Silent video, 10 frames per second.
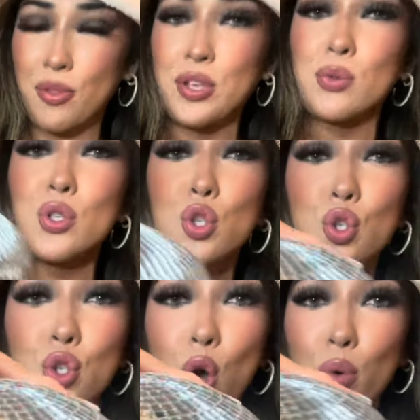But this one's
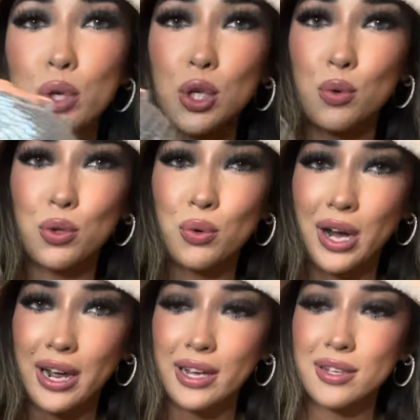so cute, you
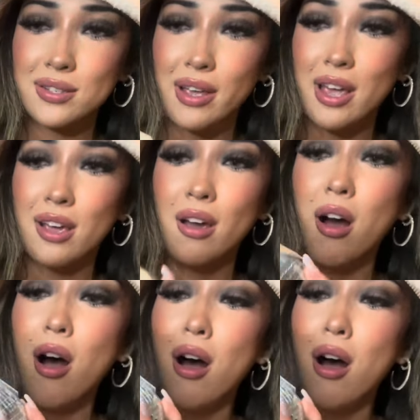guys. Like,